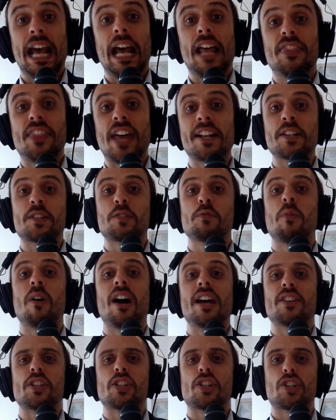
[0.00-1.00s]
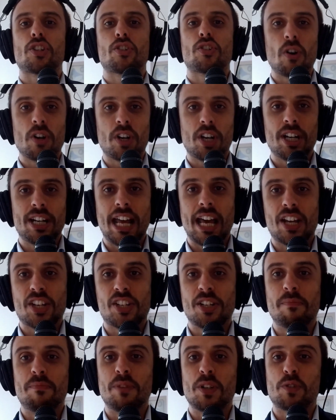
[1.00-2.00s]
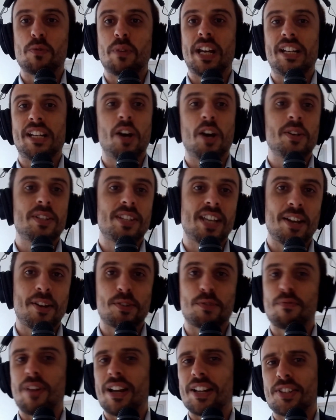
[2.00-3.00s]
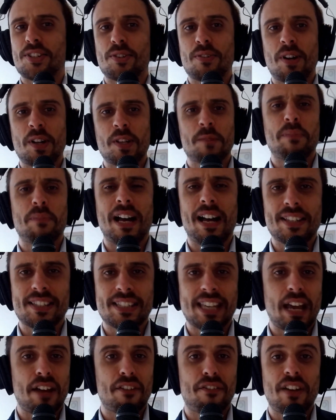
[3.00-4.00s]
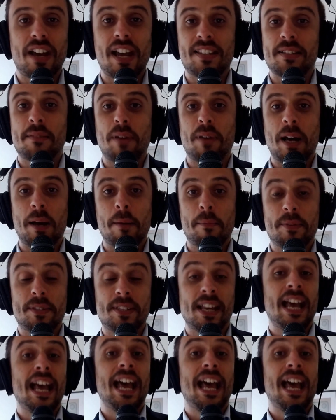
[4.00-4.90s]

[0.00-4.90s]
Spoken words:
And that is why the strong connection between hotels, restaurants, bars, cafes, and pubs,